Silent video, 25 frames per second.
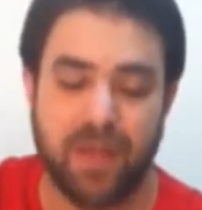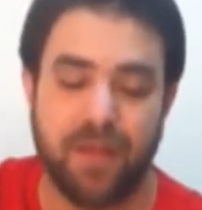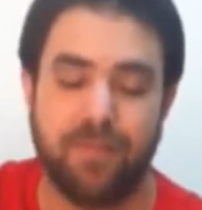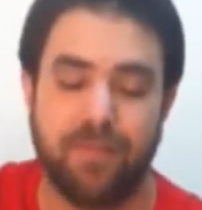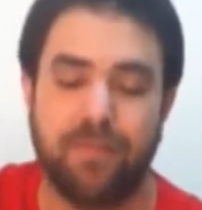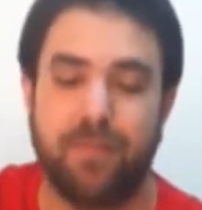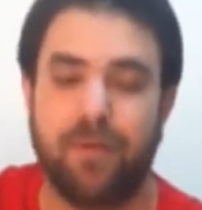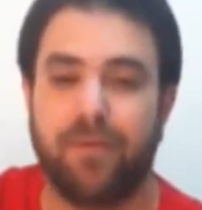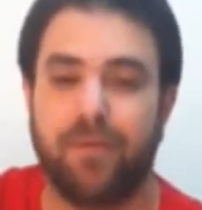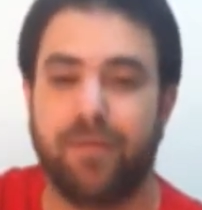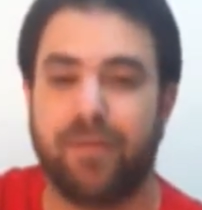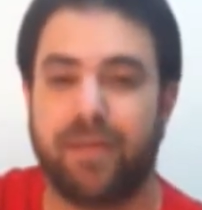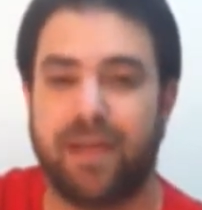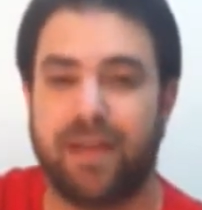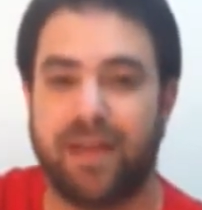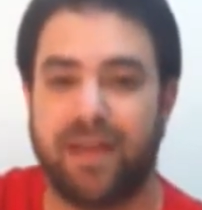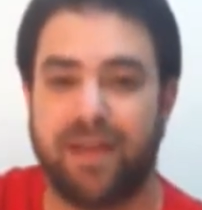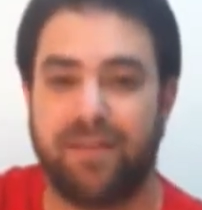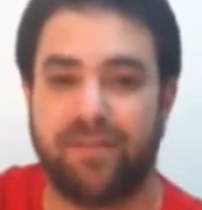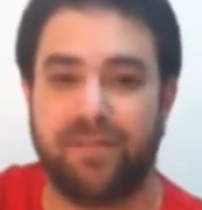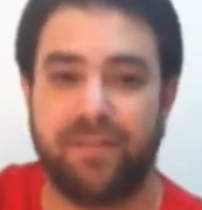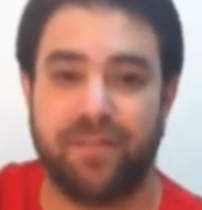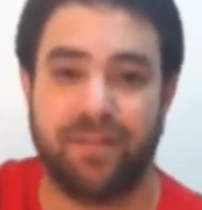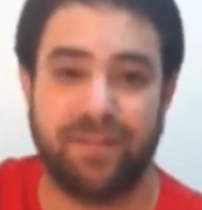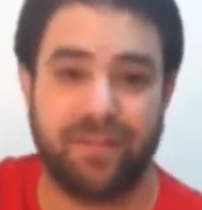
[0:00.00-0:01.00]
both
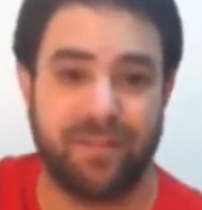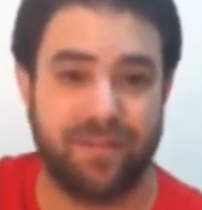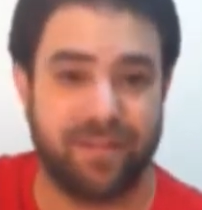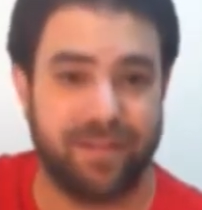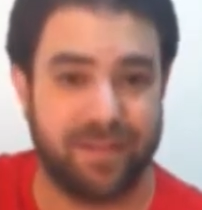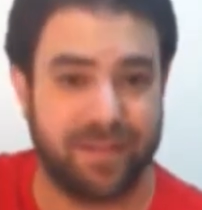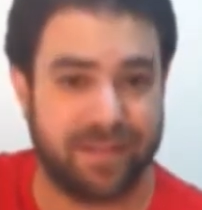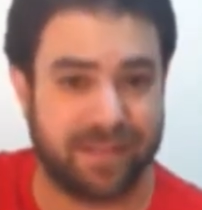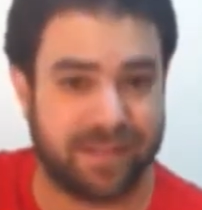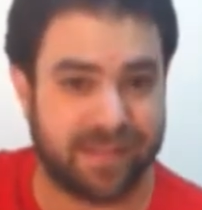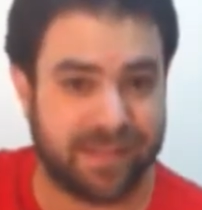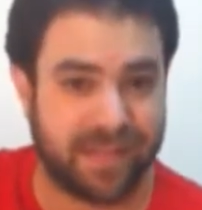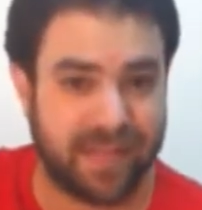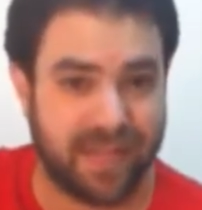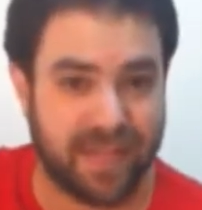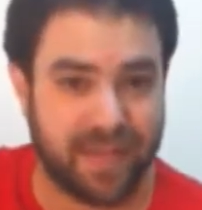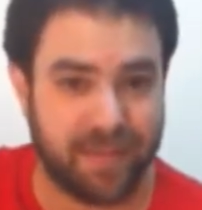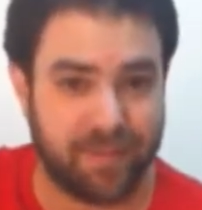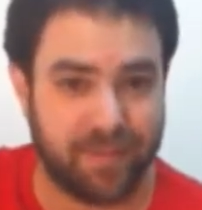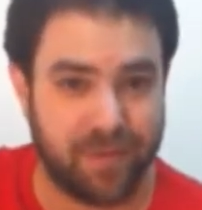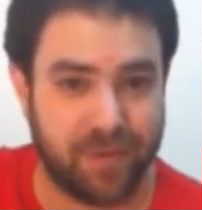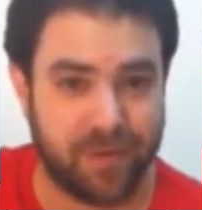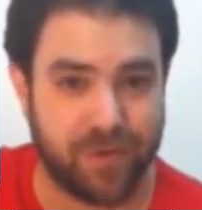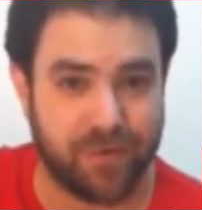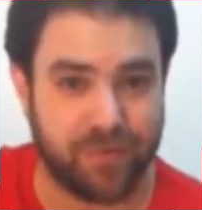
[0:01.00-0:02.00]
have the
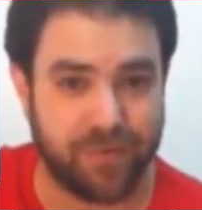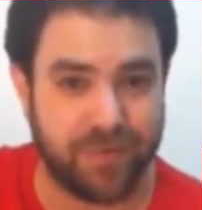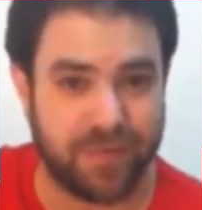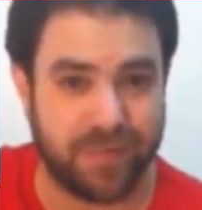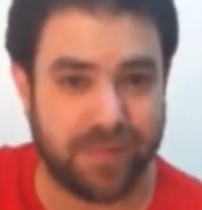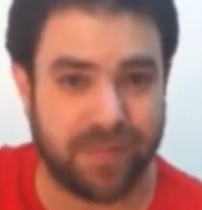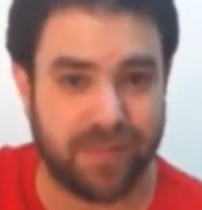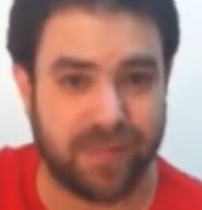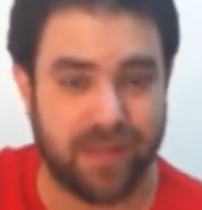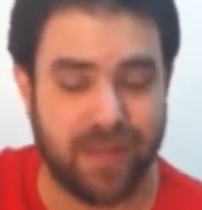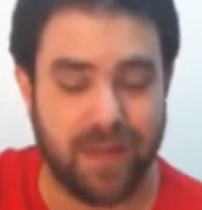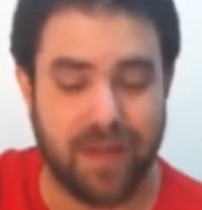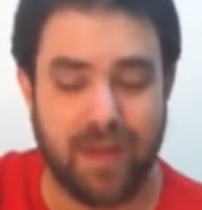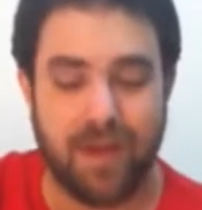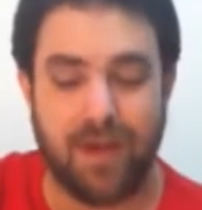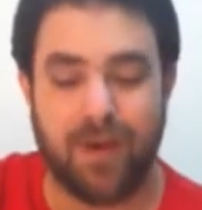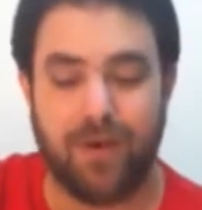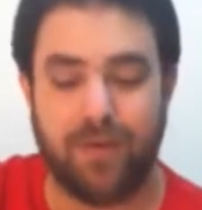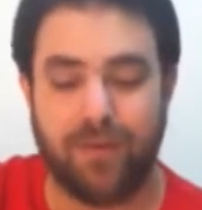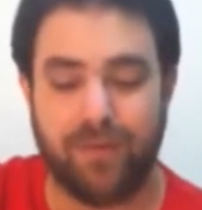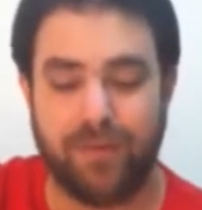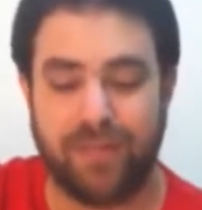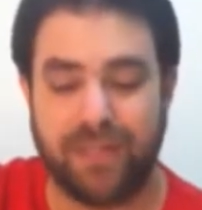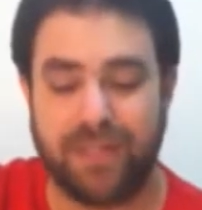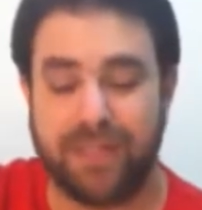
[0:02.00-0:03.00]
same notes,
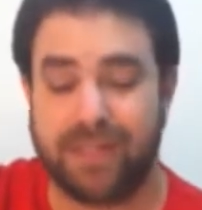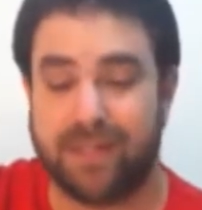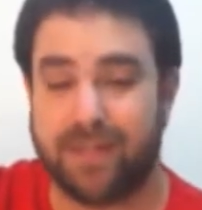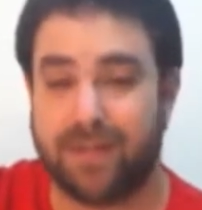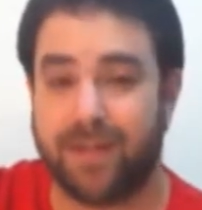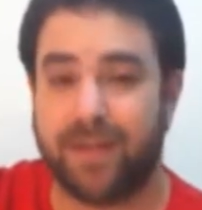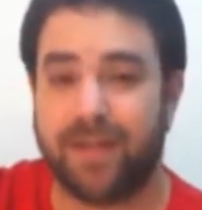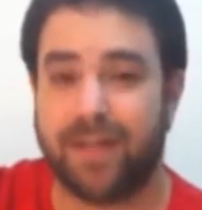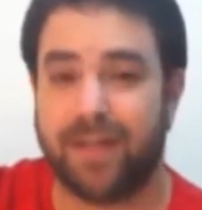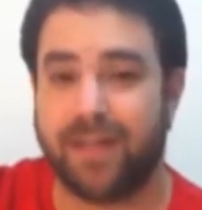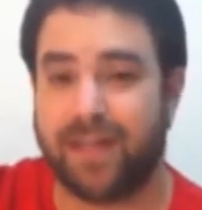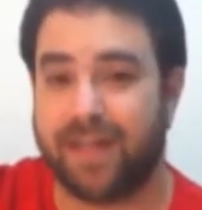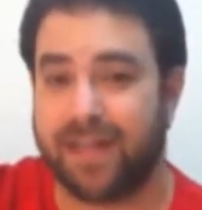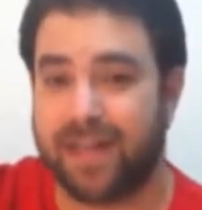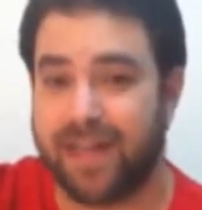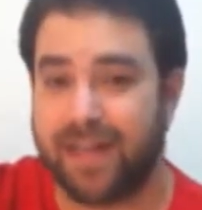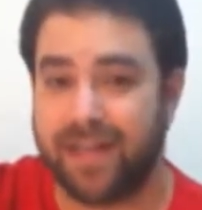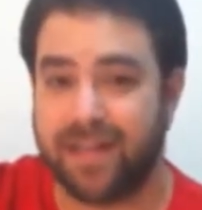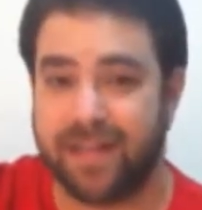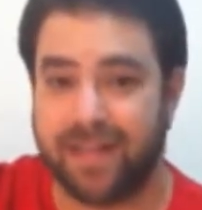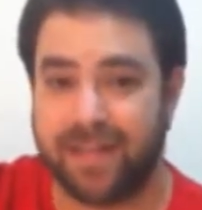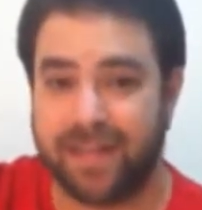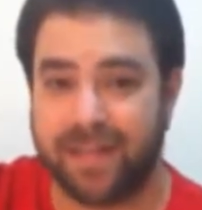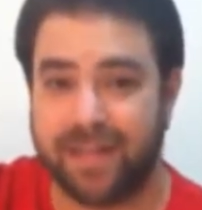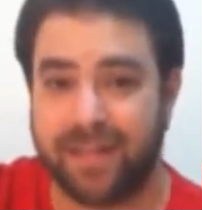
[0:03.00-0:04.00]
only starting and
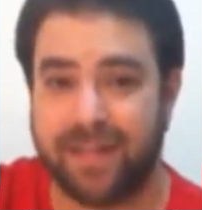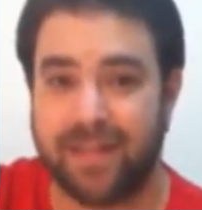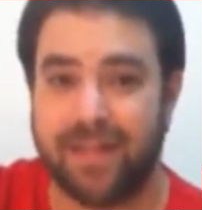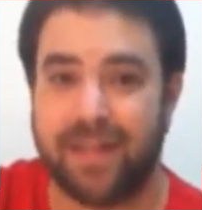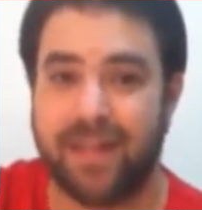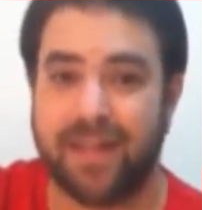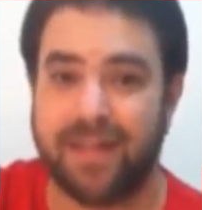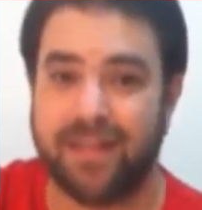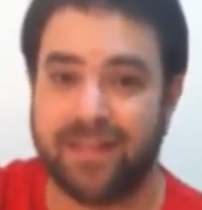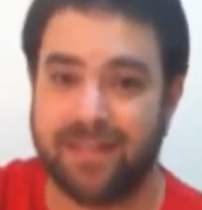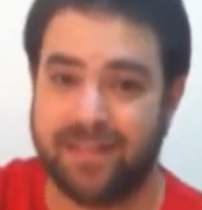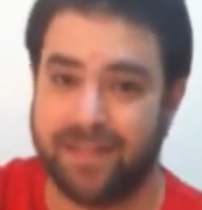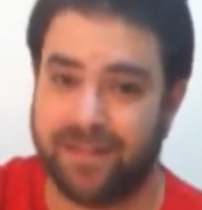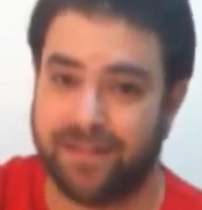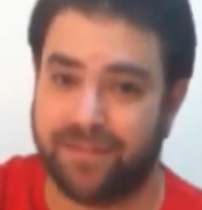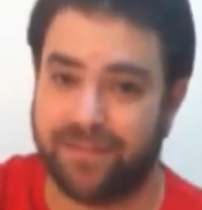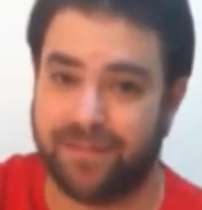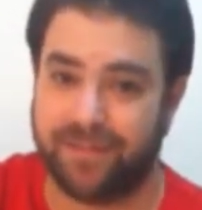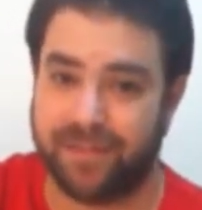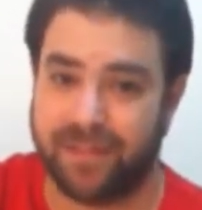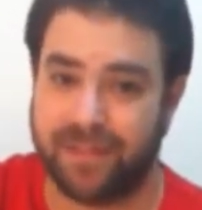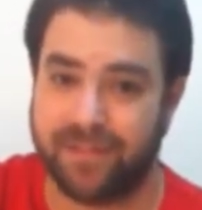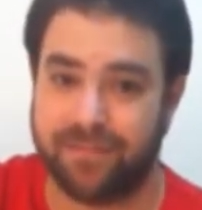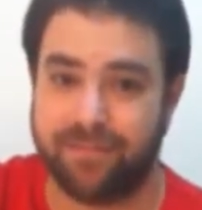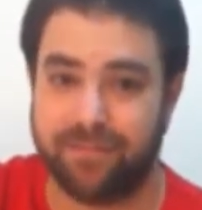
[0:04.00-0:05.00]
ending at
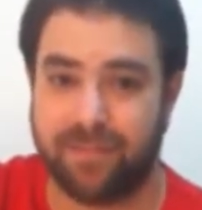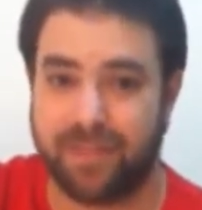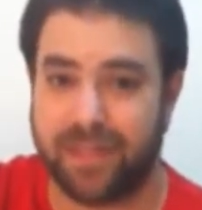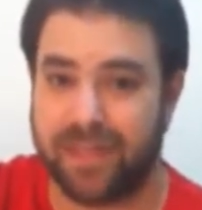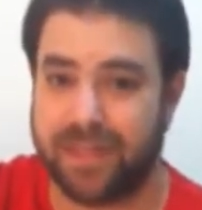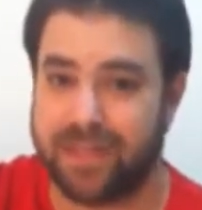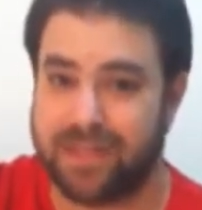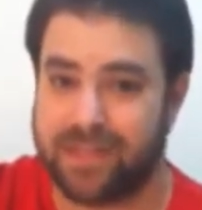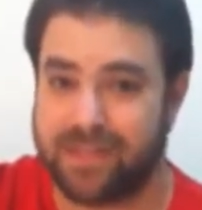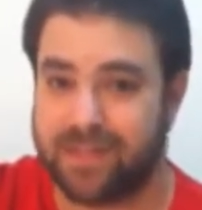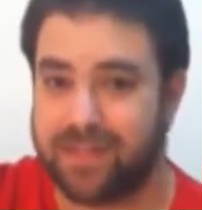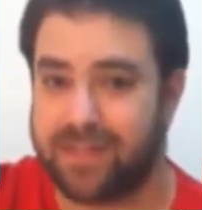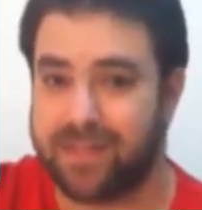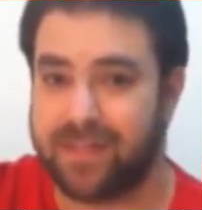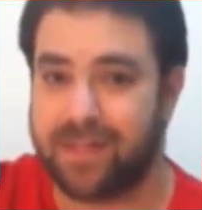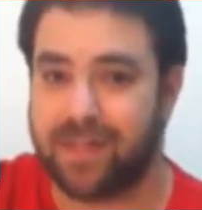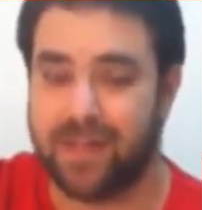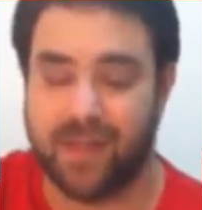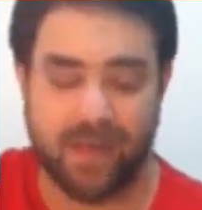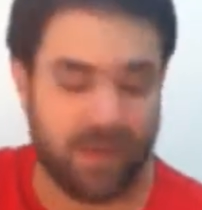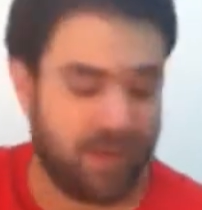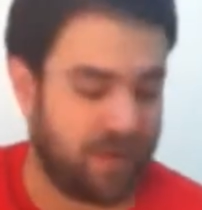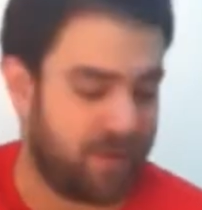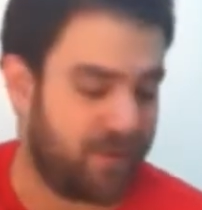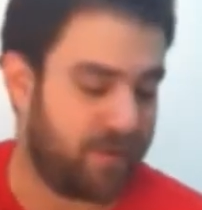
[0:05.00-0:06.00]
different places.
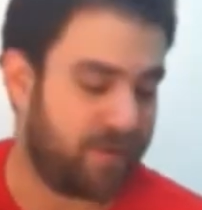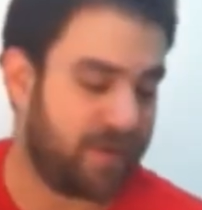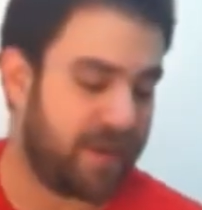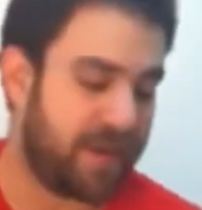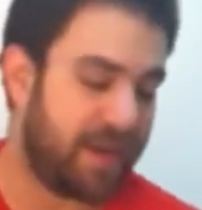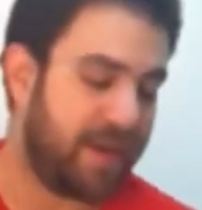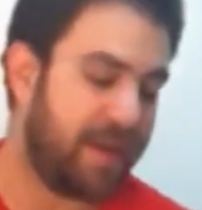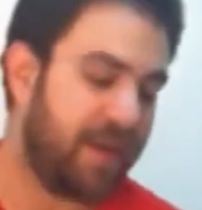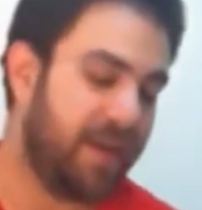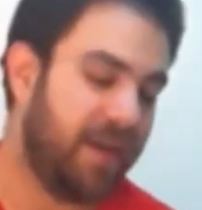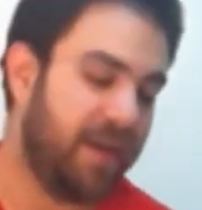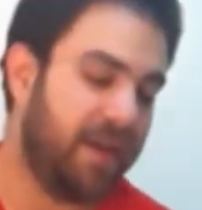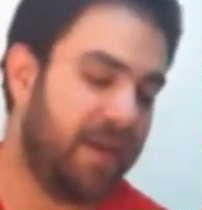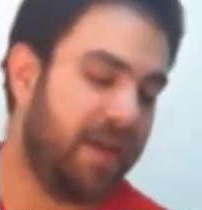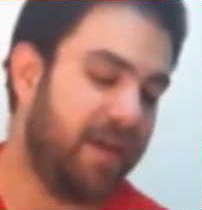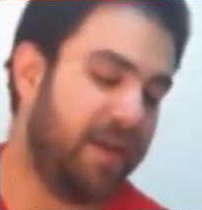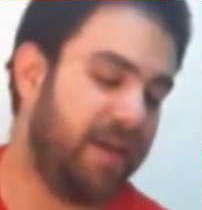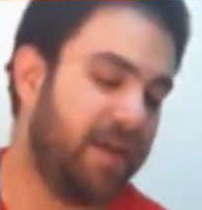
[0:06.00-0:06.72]
Okay?